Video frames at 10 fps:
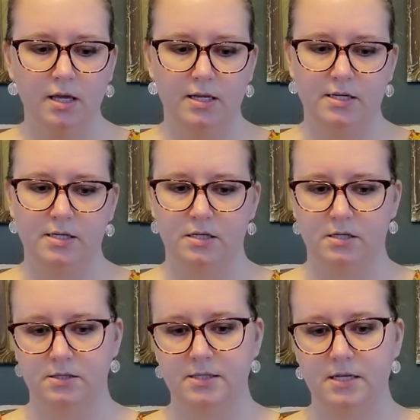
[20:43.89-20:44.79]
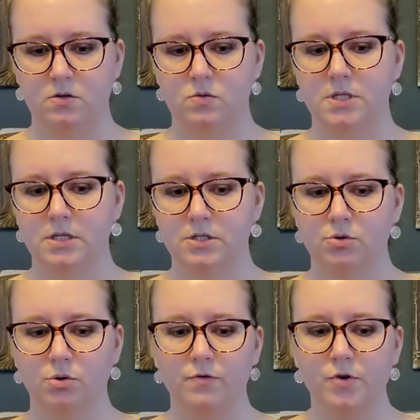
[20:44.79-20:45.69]
and said he's just going to
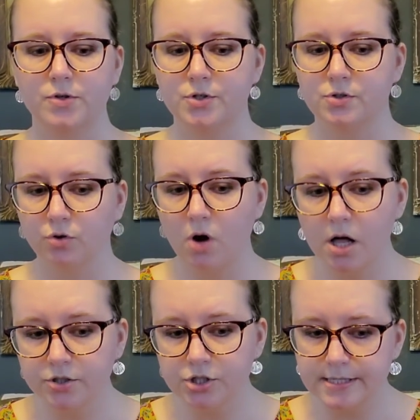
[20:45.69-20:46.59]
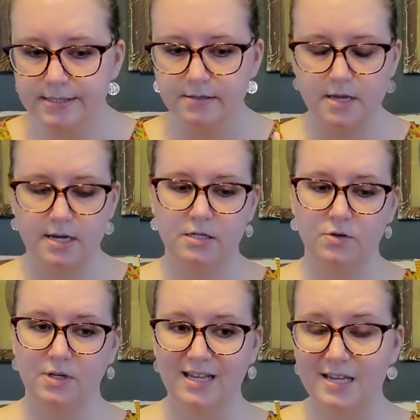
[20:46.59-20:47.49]
do a referral to a neurologist they could
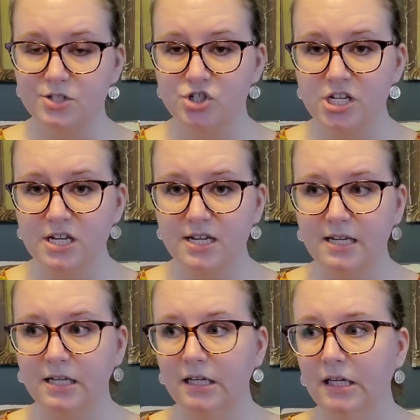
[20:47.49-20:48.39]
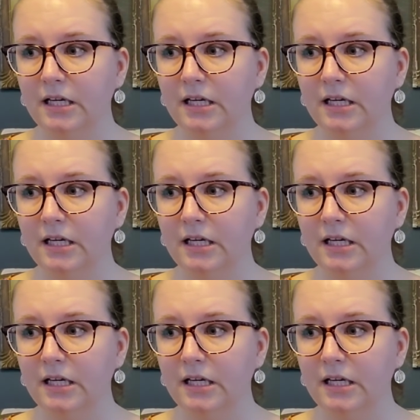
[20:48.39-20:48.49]
do an EEG.